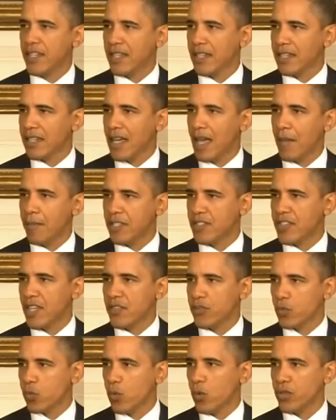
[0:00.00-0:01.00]
and common
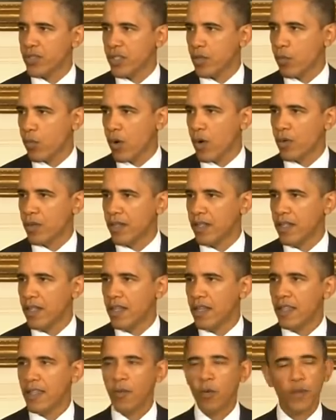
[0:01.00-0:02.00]
sense rules of the road
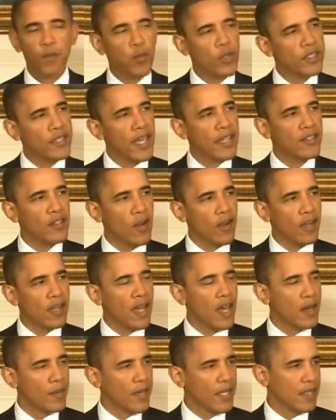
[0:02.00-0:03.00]
that would protect our
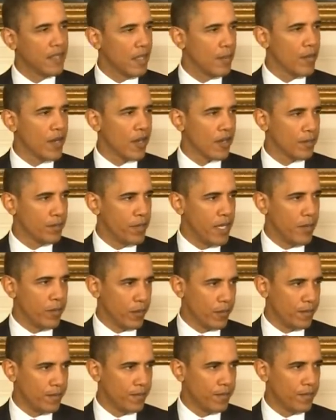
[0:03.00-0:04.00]
economy and the American
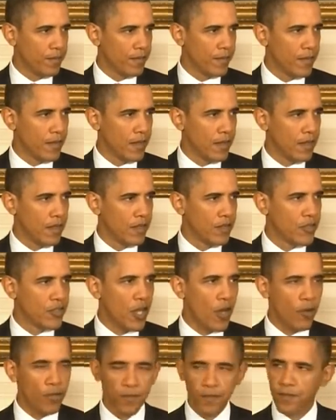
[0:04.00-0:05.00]
people.
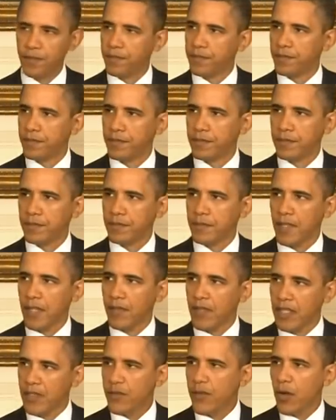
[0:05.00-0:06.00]
So,
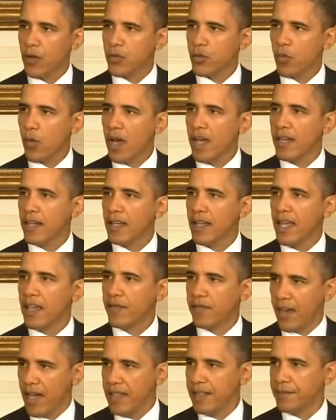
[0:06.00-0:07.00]
if these folks want a
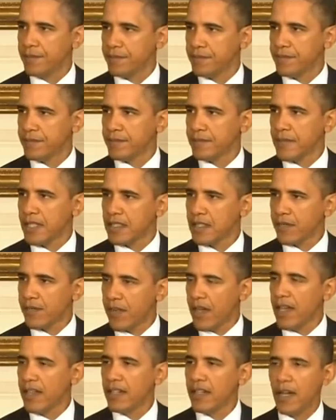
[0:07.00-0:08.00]
fight, it's a
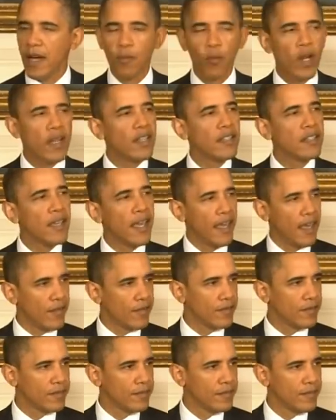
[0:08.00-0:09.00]
fight I'm ready to
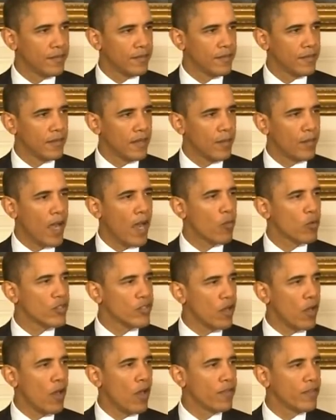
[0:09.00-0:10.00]
have. And my
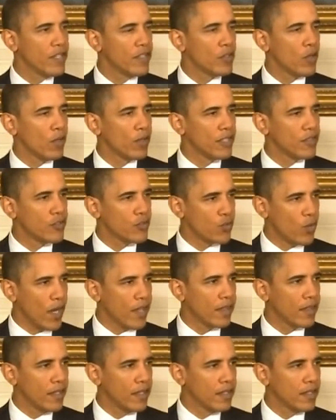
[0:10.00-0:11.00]
resolve is only
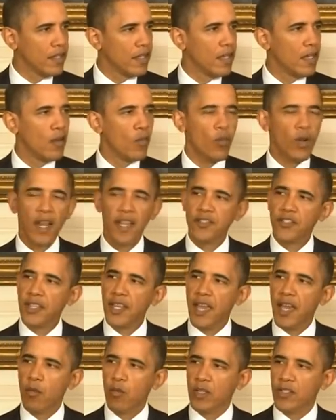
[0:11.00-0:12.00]
strengthened when I
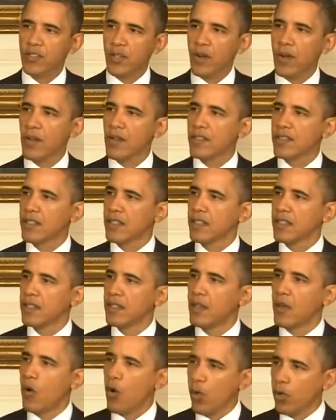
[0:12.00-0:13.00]
see a return to
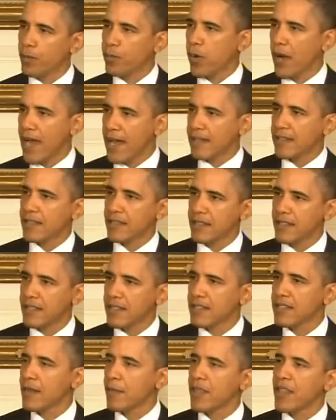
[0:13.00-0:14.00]
old practices
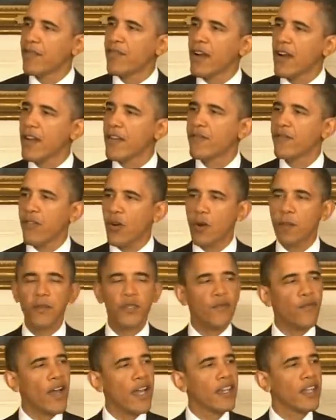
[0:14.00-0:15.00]
at some of the very
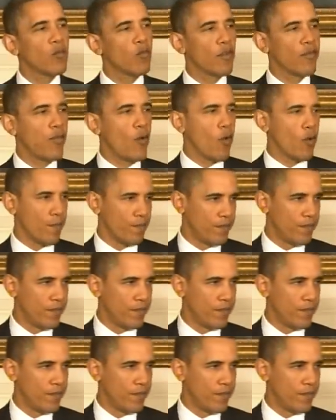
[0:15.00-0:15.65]
firms fighting reform.